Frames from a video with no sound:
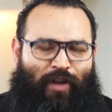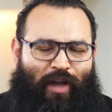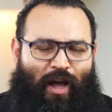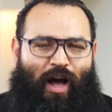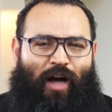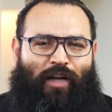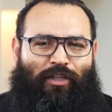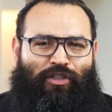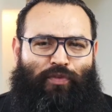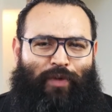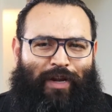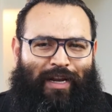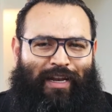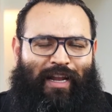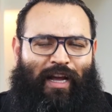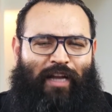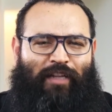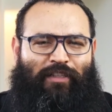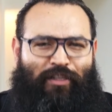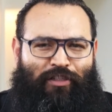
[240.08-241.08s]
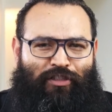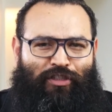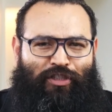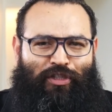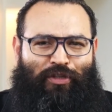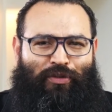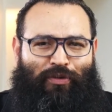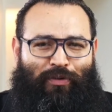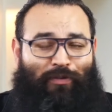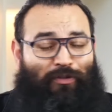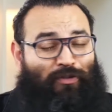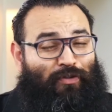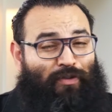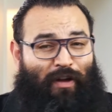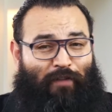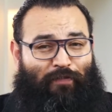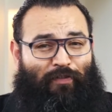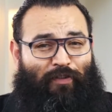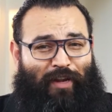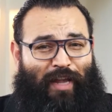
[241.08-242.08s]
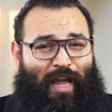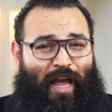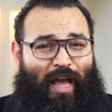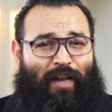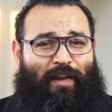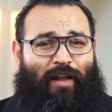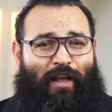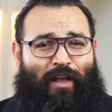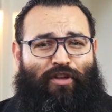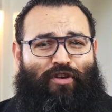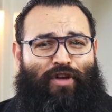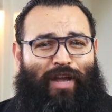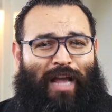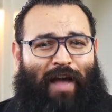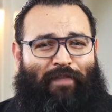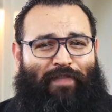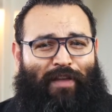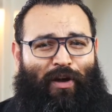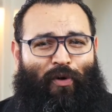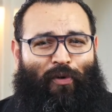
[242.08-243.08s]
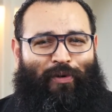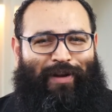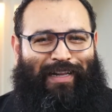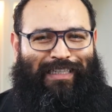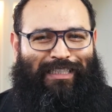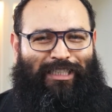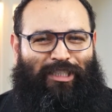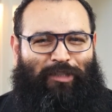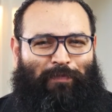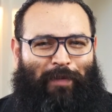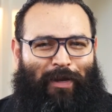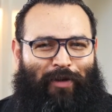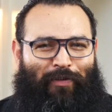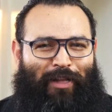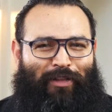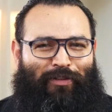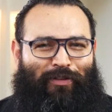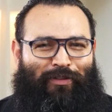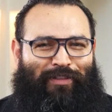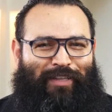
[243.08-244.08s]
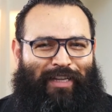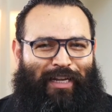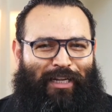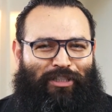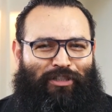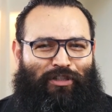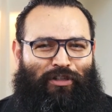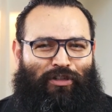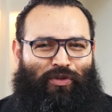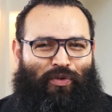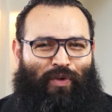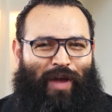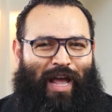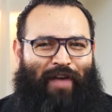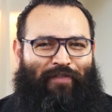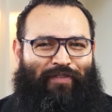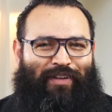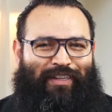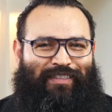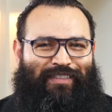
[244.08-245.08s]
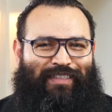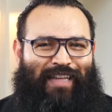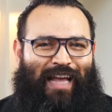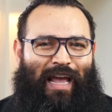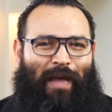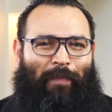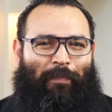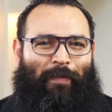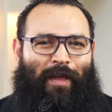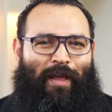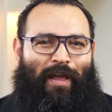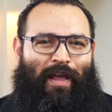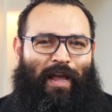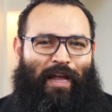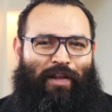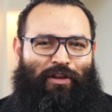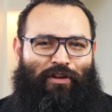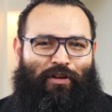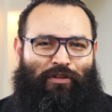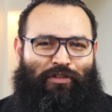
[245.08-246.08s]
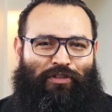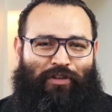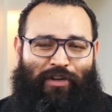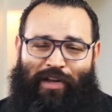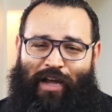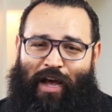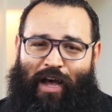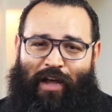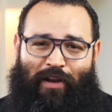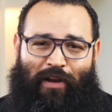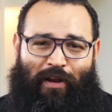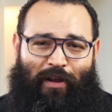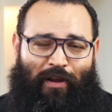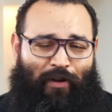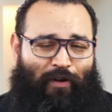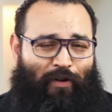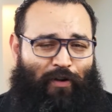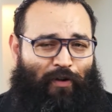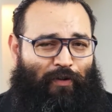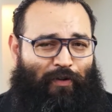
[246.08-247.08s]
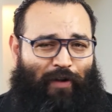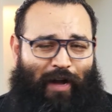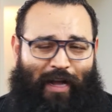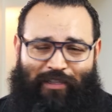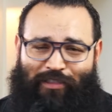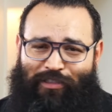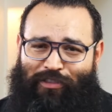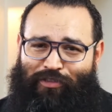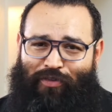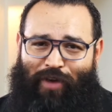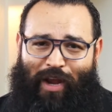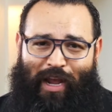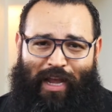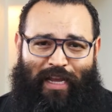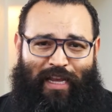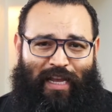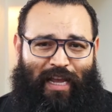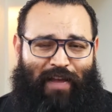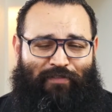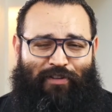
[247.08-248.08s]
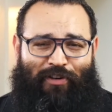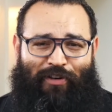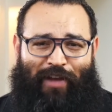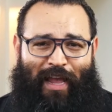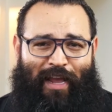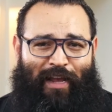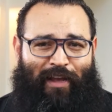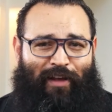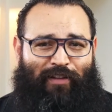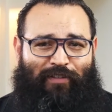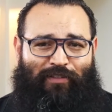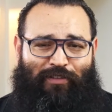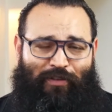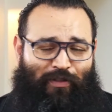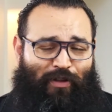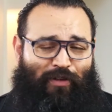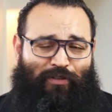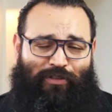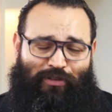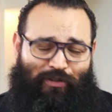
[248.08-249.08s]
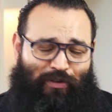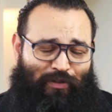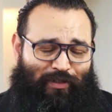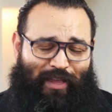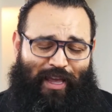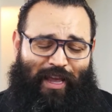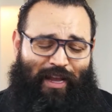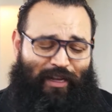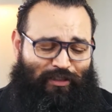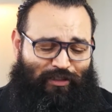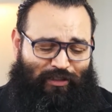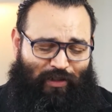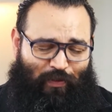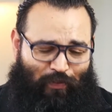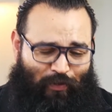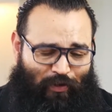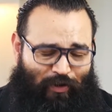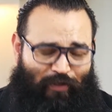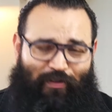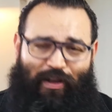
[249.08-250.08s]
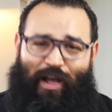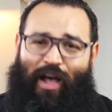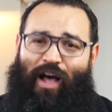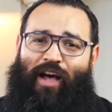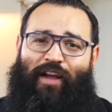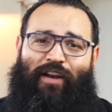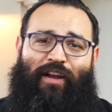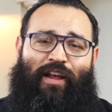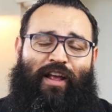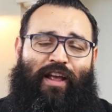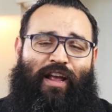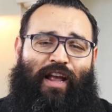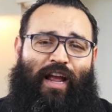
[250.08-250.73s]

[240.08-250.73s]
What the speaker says: of God to enlighten you. Do not forget, you have the Holy Spirit to teach you through every step, and you should not go astray if you hang on to those two things, the Word of God